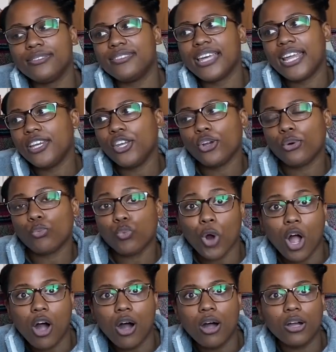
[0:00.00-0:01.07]
then you're
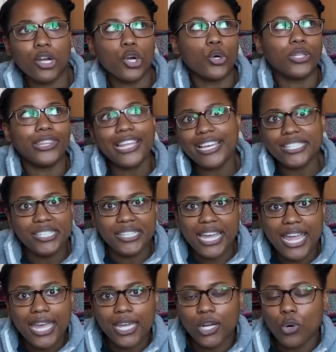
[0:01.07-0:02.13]
wrong or less than,